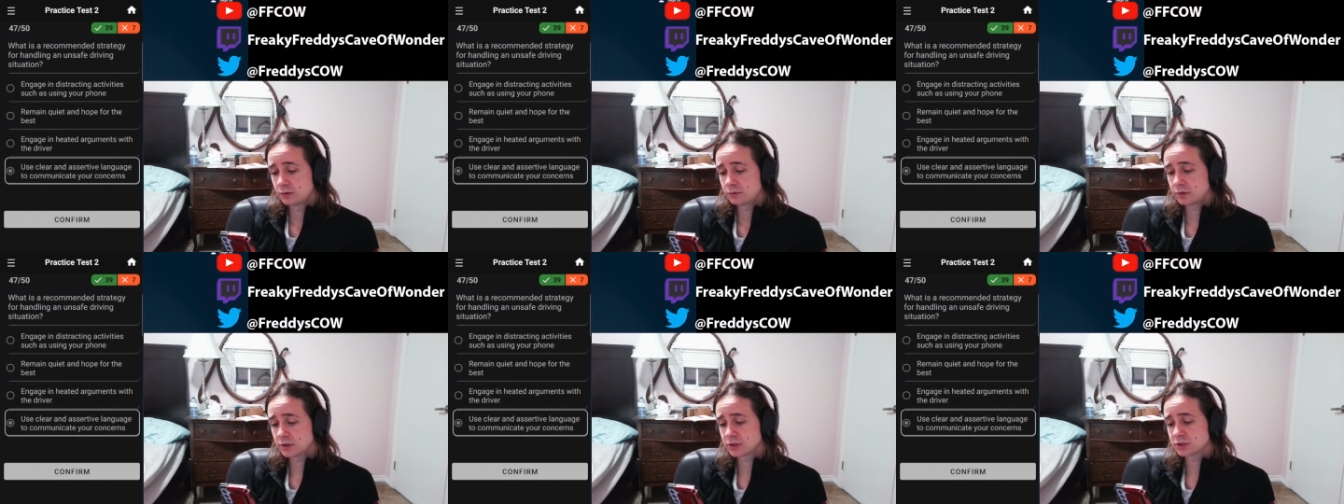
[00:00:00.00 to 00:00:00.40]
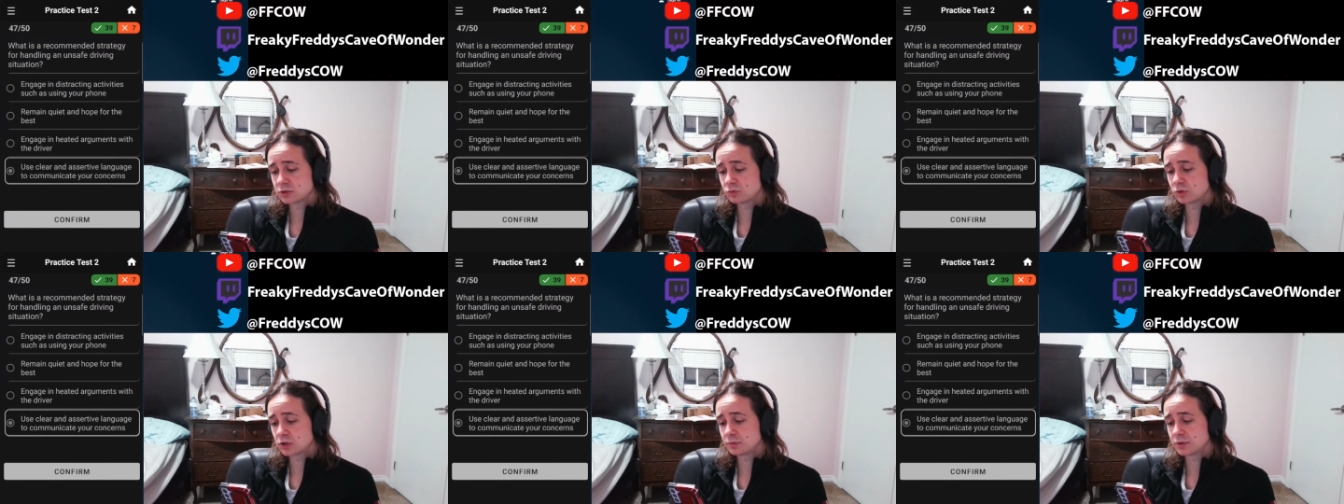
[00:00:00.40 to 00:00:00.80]
What is the
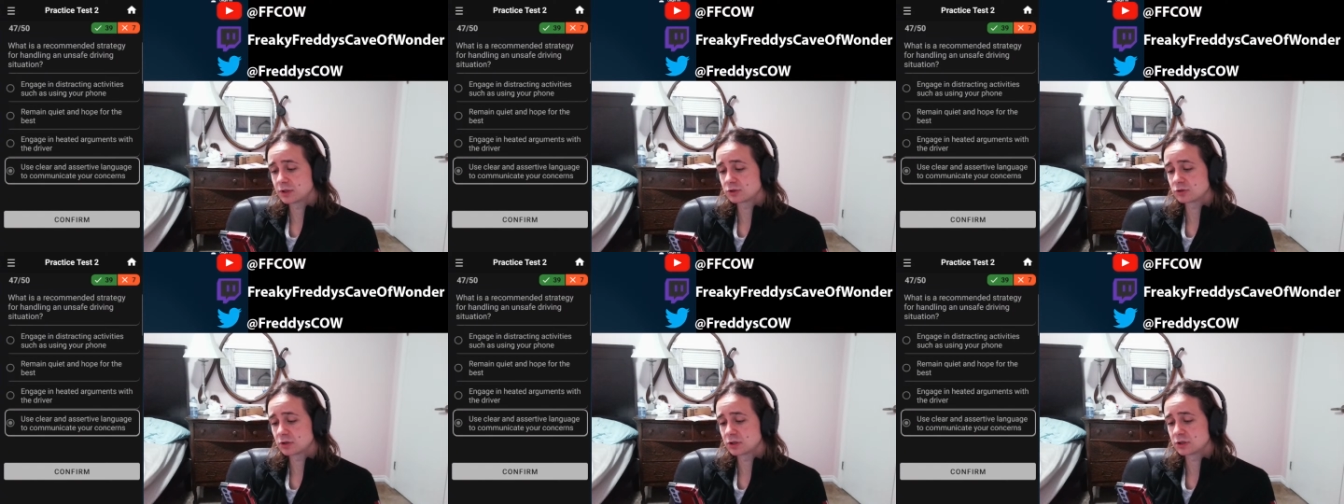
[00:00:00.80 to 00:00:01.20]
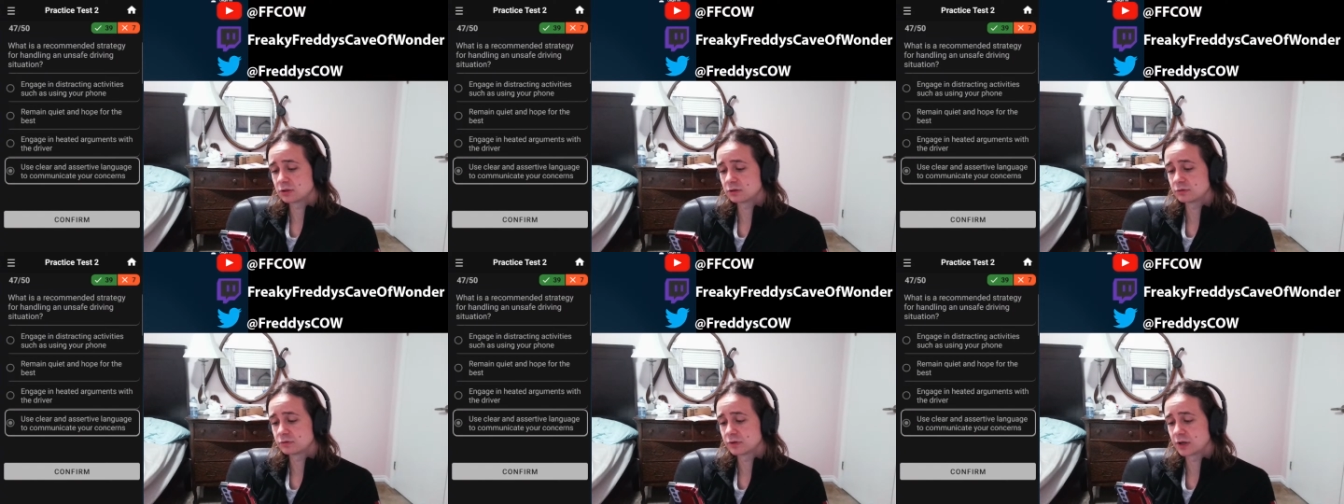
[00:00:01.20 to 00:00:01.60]
recommended
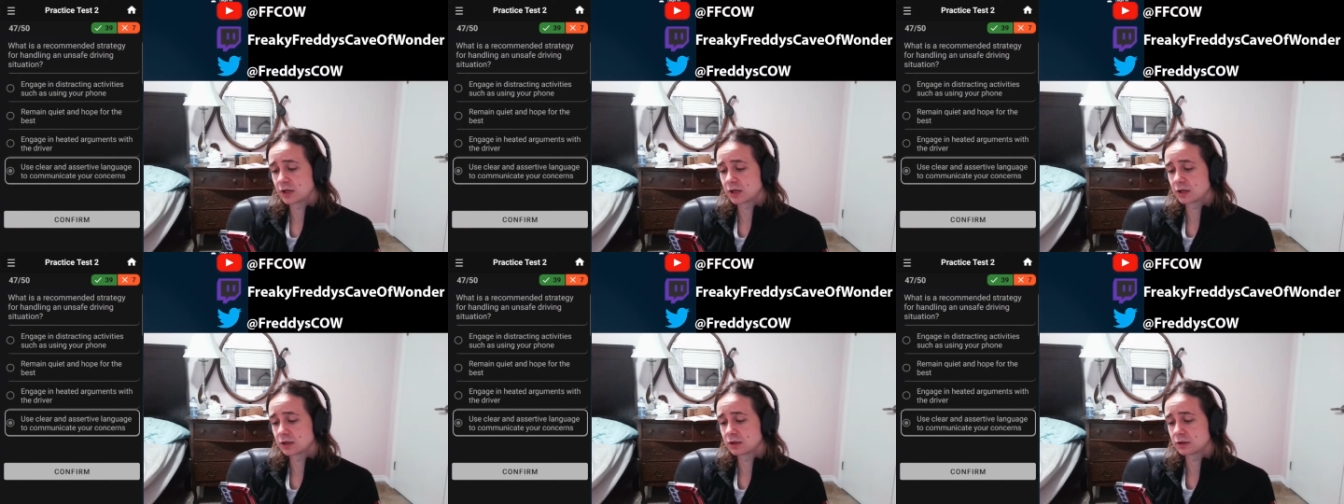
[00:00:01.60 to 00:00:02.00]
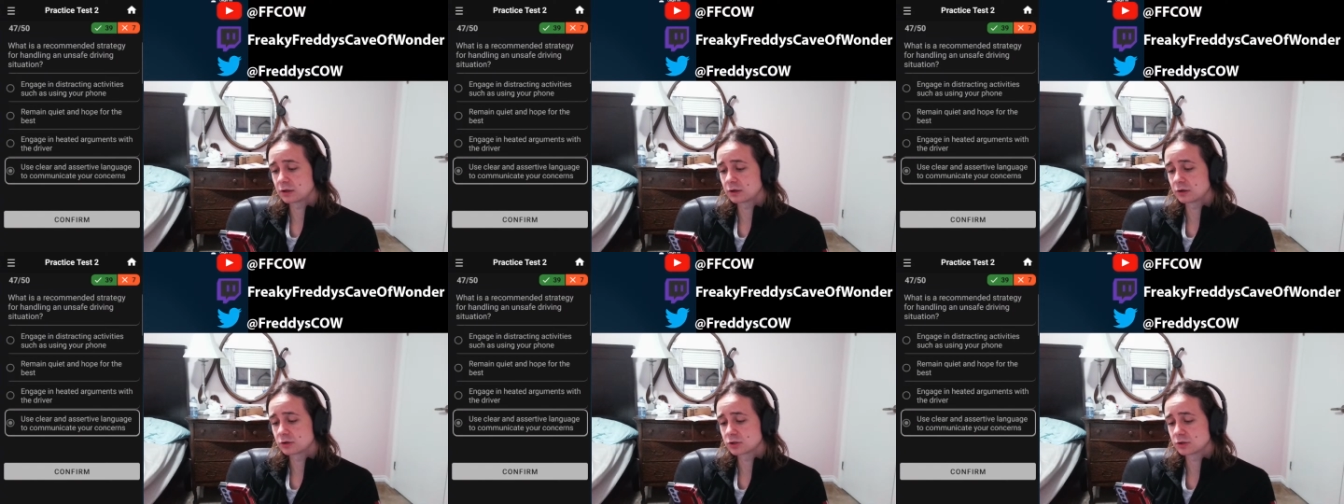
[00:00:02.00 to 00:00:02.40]
strategy for handling
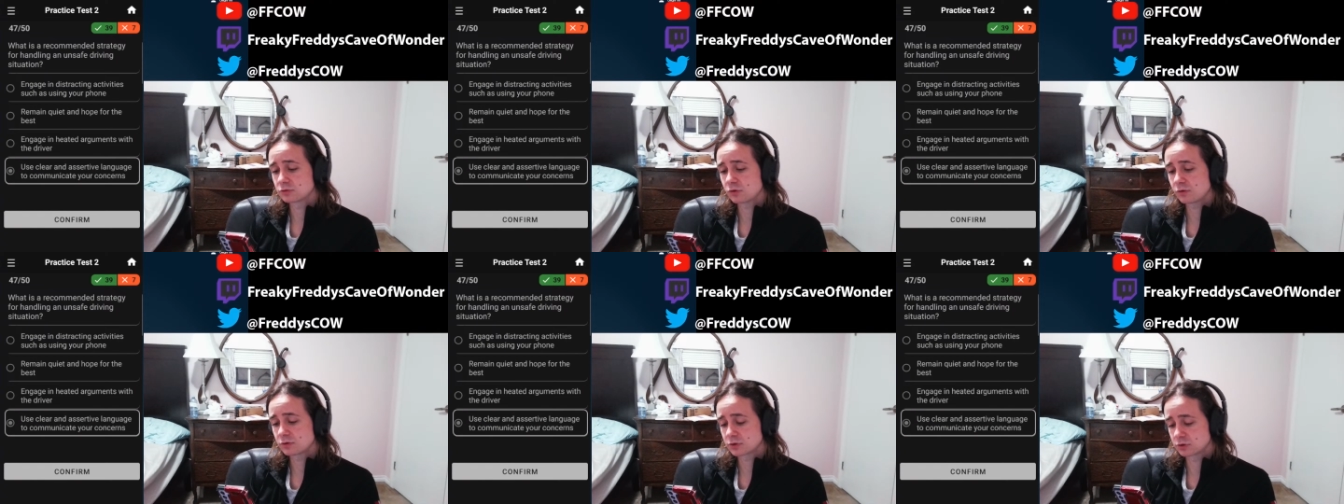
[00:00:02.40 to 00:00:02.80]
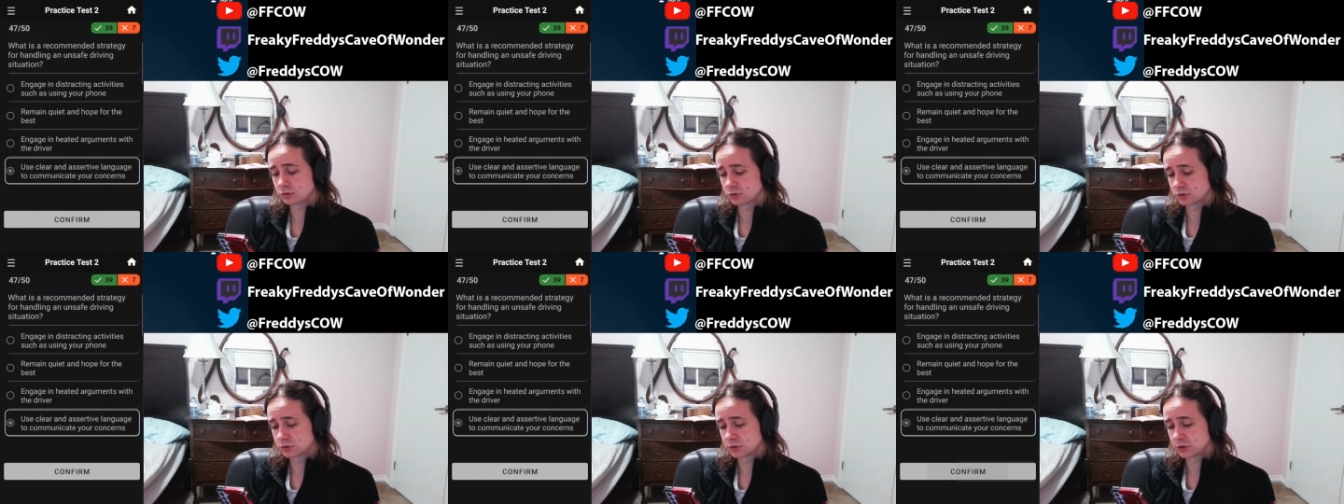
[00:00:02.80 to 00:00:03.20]
an unsafe driving
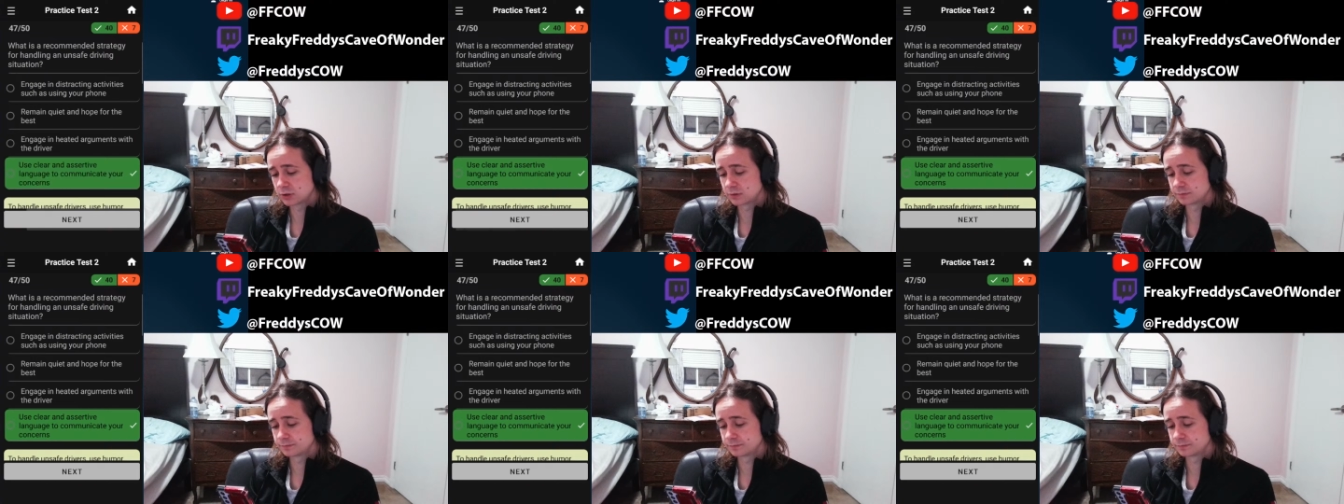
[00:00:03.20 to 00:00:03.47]
situation? Yeah.